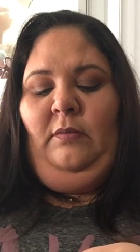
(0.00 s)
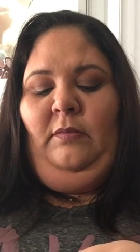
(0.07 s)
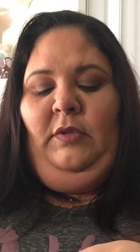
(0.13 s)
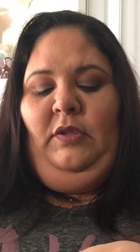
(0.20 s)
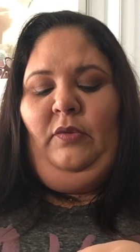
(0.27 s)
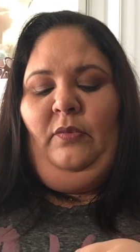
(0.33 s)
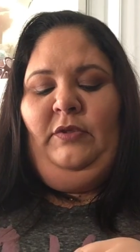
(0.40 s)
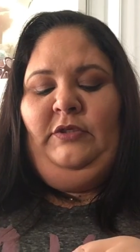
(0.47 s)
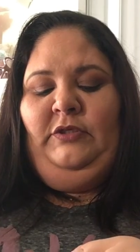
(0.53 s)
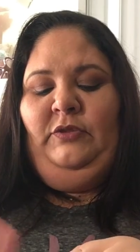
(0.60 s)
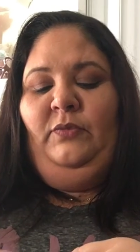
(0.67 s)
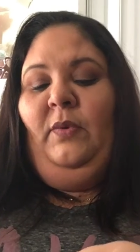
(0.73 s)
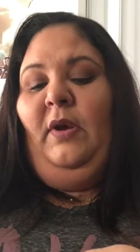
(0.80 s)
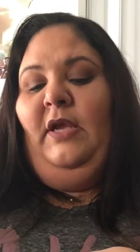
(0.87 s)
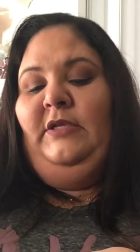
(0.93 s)
me do a
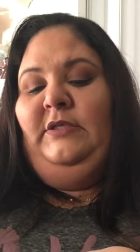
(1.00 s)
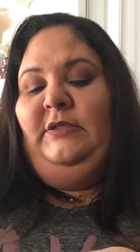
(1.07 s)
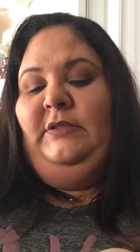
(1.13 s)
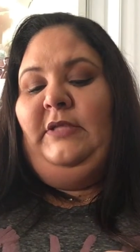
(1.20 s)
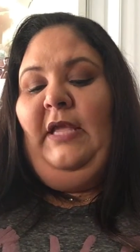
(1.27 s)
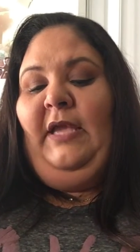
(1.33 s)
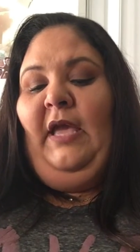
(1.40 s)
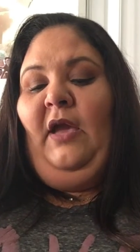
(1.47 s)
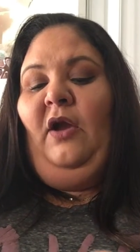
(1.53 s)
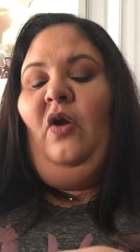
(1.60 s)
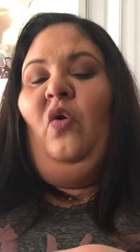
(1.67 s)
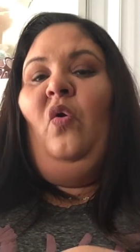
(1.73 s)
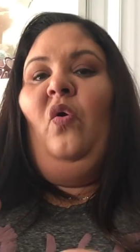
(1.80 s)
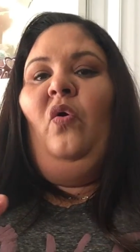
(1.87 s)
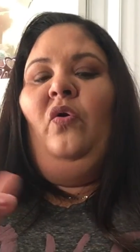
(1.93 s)
swatch it's like a
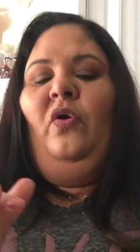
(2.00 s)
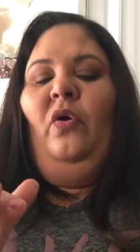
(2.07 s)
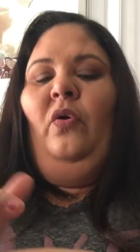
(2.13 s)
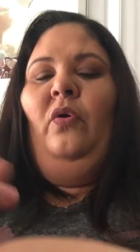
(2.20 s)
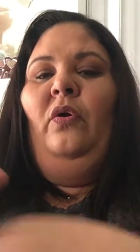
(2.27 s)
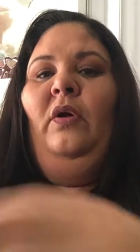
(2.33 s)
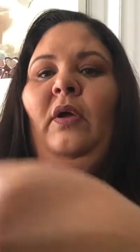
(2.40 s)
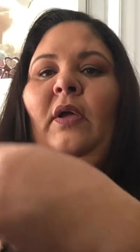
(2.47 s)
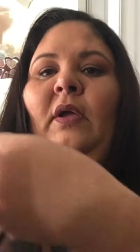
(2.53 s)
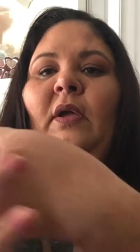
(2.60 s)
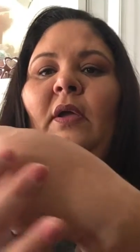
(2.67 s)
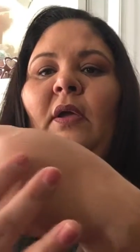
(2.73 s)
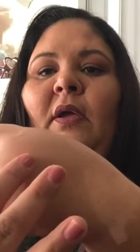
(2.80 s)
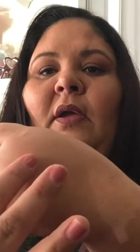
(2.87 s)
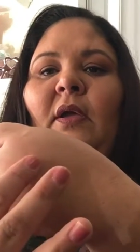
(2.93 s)
coral
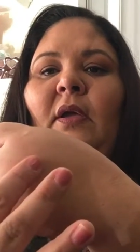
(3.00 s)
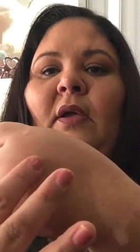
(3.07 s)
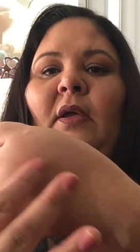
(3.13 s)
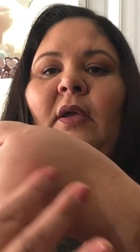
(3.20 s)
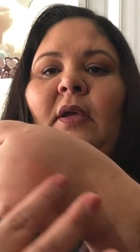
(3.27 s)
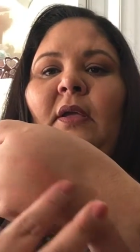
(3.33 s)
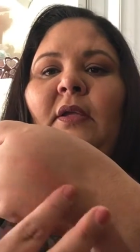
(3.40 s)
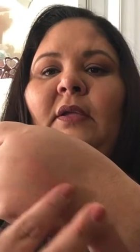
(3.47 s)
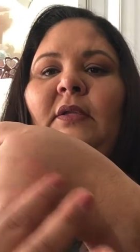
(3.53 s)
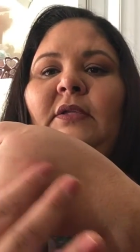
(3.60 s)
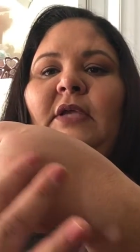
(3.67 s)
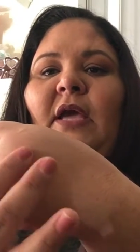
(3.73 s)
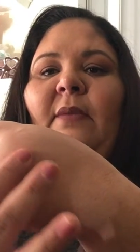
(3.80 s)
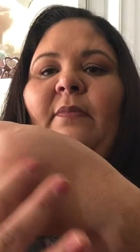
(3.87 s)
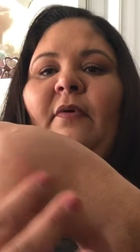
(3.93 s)

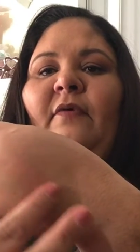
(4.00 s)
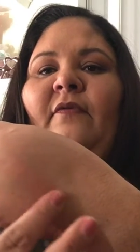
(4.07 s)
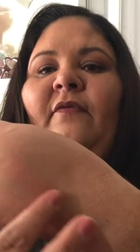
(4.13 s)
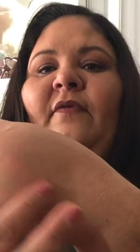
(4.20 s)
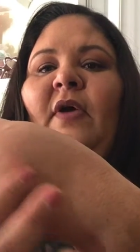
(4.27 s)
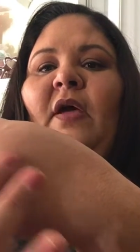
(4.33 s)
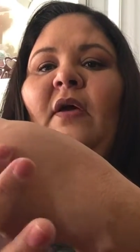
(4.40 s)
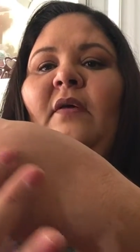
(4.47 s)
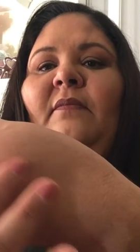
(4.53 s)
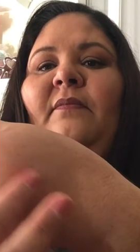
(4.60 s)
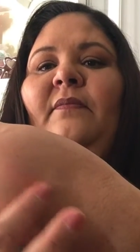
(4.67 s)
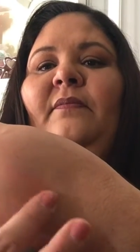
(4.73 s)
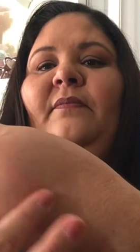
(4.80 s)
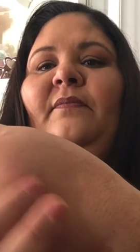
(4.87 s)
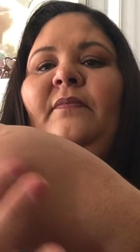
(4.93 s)
type of
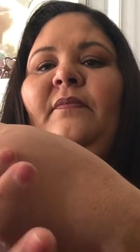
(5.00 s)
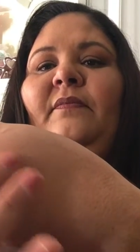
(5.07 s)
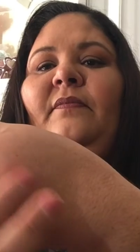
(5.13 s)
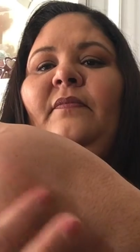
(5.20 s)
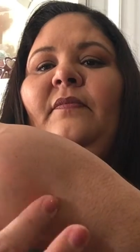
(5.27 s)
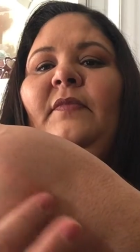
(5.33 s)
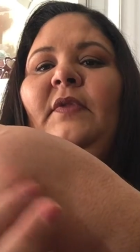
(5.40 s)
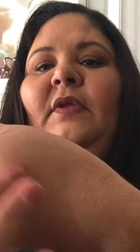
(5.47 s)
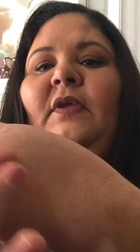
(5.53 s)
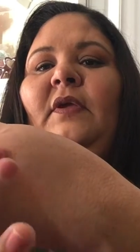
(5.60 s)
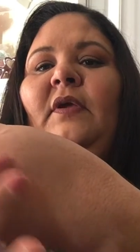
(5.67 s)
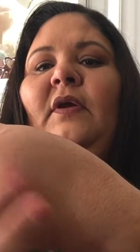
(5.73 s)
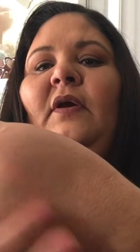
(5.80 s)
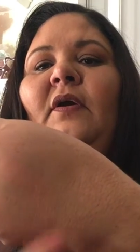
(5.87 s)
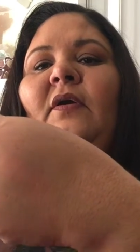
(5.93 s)
um
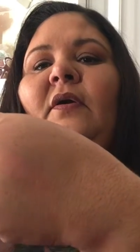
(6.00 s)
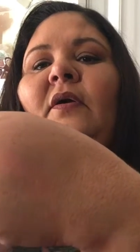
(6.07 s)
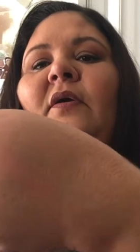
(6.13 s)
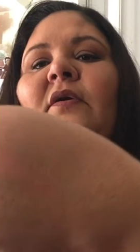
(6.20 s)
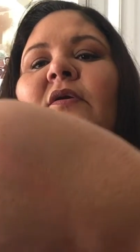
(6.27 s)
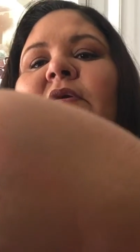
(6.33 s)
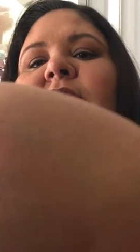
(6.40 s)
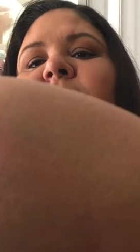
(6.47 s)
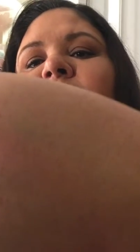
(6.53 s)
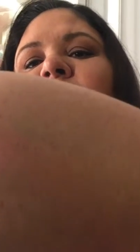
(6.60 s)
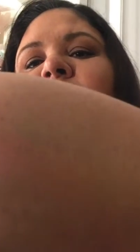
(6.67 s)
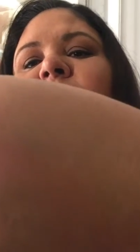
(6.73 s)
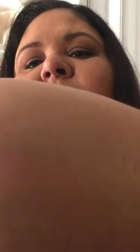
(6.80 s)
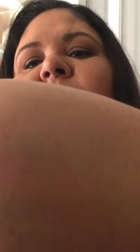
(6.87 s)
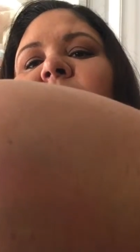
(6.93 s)
color
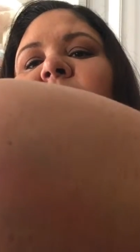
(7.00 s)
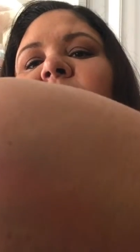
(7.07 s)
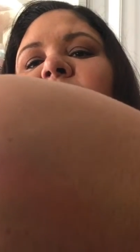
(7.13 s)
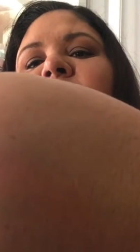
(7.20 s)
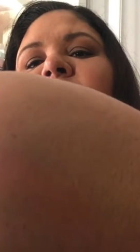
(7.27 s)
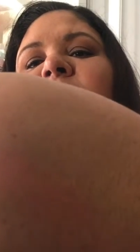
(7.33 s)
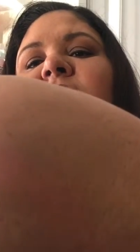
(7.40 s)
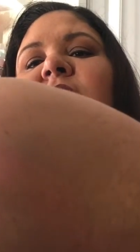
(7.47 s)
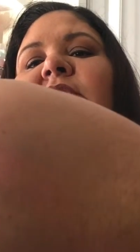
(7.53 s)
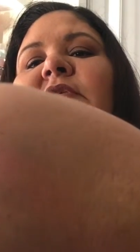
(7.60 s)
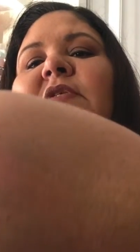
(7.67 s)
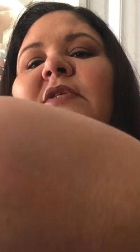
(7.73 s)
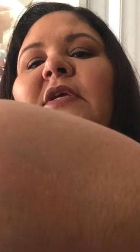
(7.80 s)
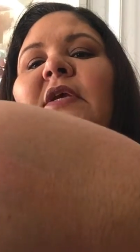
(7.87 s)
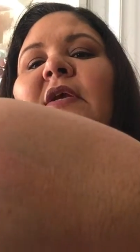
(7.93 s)

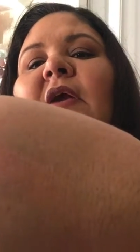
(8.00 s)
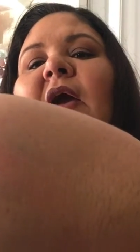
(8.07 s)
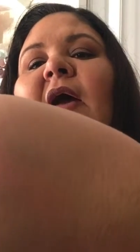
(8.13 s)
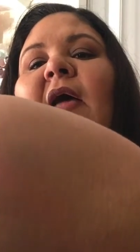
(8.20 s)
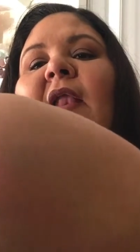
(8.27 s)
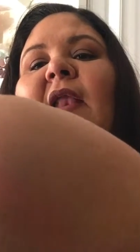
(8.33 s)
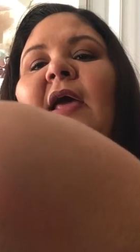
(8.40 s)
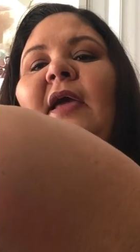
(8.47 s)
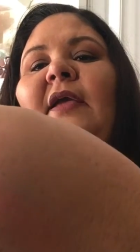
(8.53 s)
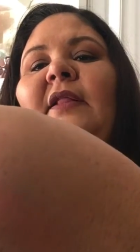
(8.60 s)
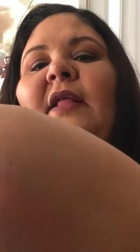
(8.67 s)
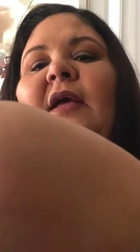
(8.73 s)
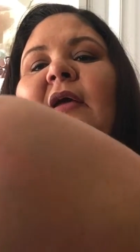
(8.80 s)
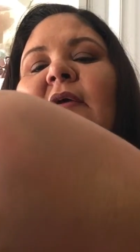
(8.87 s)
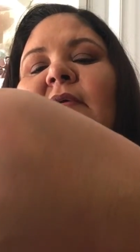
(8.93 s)
see I like
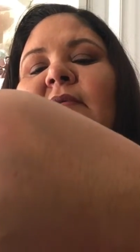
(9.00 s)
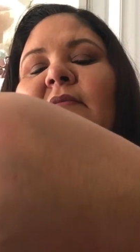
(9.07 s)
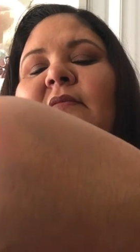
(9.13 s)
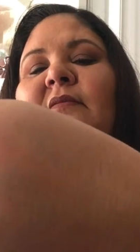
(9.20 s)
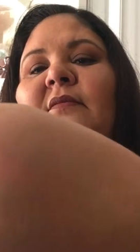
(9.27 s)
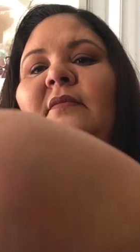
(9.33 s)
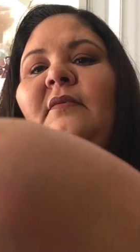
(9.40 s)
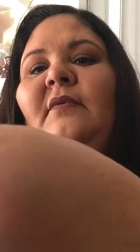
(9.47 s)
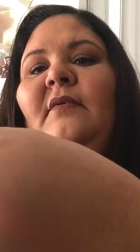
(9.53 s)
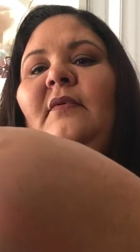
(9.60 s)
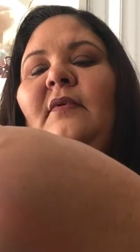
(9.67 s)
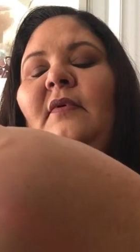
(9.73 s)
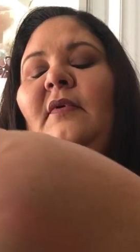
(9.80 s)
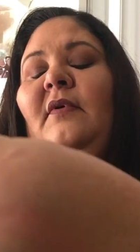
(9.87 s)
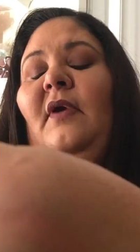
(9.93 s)
that
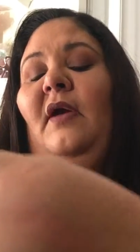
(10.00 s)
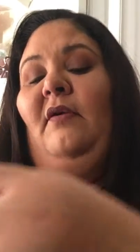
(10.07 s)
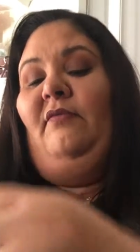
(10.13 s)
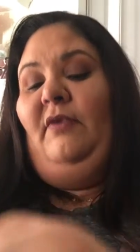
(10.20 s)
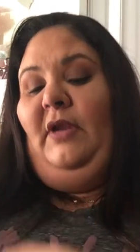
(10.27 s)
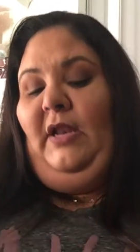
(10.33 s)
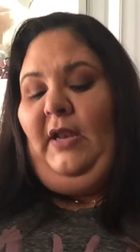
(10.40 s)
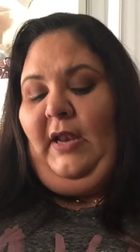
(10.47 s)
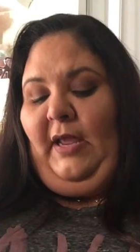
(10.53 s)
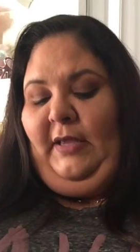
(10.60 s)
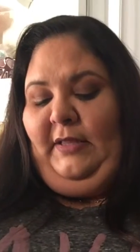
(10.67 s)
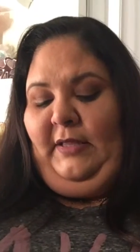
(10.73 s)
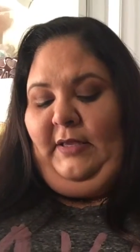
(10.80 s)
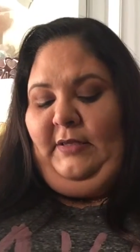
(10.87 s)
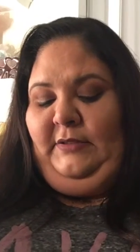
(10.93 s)
I really
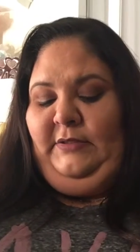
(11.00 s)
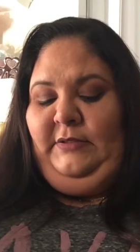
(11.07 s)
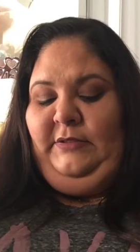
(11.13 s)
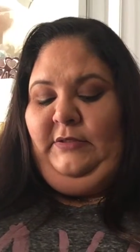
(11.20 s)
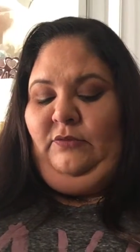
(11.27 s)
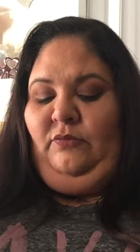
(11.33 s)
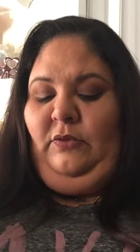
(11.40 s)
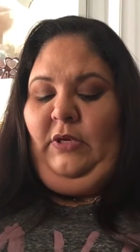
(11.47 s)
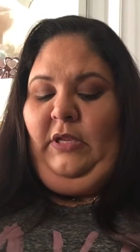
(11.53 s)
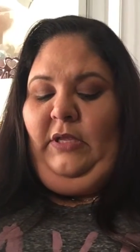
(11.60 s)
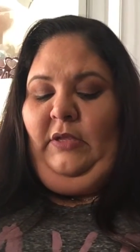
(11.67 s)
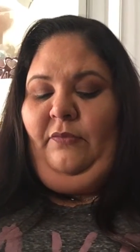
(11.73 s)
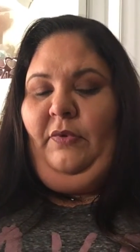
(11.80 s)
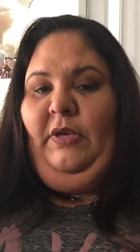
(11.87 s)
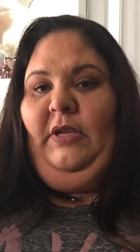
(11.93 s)
like this it's really
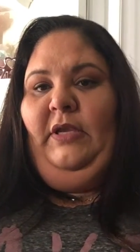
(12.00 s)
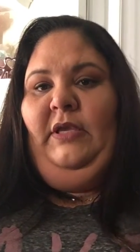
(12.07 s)
really